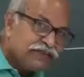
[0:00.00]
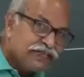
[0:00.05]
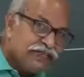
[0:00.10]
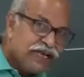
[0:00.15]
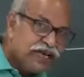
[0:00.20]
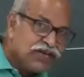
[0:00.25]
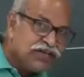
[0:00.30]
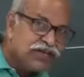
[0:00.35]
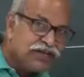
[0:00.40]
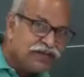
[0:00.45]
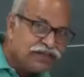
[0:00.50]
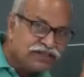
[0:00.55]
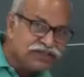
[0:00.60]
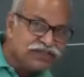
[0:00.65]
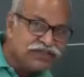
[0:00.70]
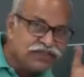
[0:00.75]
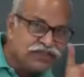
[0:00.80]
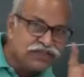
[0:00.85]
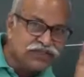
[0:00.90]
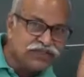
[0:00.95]

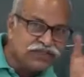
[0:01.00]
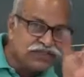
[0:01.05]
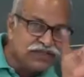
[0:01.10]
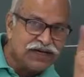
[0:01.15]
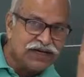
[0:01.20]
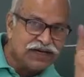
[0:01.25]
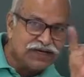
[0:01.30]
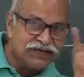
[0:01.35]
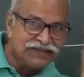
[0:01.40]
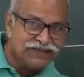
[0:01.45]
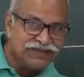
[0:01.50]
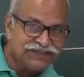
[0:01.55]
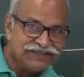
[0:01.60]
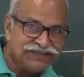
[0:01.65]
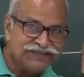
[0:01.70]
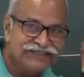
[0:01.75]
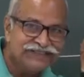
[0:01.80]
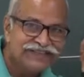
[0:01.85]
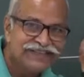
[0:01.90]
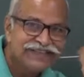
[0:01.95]
variations are
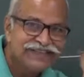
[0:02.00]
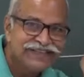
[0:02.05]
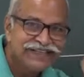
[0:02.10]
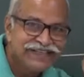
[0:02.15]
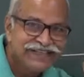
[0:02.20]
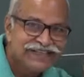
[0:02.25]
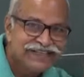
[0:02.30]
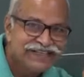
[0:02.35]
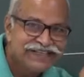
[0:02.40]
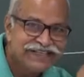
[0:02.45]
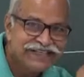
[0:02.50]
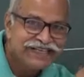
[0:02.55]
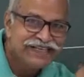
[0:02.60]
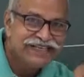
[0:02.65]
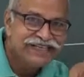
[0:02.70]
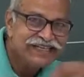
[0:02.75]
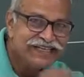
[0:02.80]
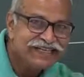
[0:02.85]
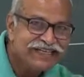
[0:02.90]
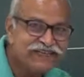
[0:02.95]
the
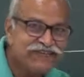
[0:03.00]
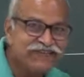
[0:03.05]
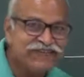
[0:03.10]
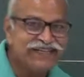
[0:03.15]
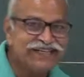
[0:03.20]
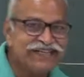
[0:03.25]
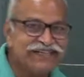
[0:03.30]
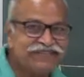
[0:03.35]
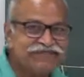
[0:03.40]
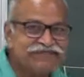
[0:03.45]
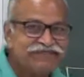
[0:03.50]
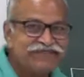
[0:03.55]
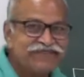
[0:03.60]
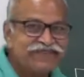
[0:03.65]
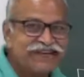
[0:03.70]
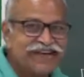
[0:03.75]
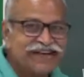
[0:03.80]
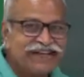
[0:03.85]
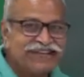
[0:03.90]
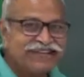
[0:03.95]
key elements,
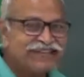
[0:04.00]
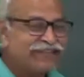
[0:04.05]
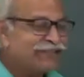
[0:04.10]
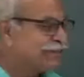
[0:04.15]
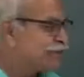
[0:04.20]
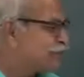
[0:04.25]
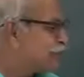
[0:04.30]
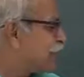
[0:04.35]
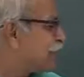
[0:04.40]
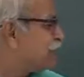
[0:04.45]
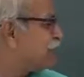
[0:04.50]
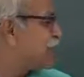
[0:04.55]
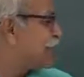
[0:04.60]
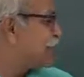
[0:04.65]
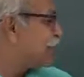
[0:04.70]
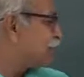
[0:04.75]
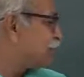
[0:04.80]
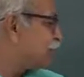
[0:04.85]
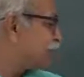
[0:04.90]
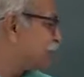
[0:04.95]
and then some
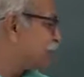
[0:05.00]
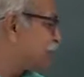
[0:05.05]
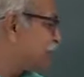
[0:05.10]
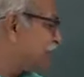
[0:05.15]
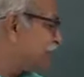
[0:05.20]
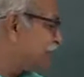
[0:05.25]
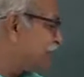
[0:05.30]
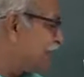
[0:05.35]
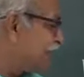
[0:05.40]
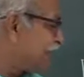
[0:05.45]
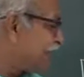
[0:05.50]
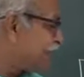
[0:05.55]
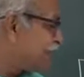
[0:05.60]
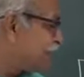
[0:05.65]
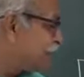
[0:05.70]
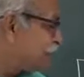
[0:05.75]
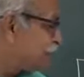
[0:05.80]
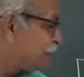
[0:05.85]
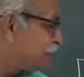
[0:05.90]
kind of least